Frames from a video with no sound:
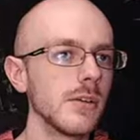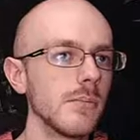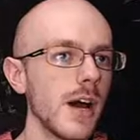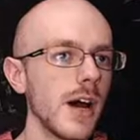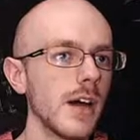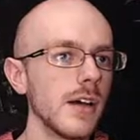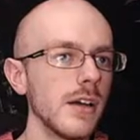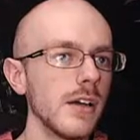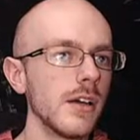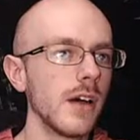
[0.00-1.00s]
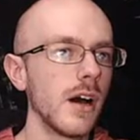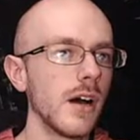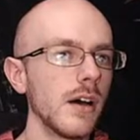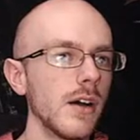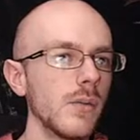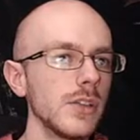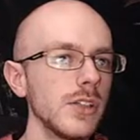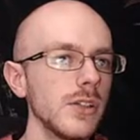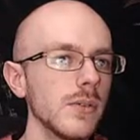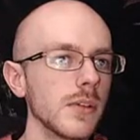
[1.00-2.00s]
uh, my, uh, what's he
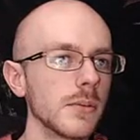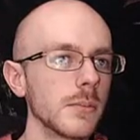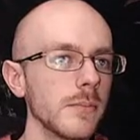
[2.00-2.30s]
doing?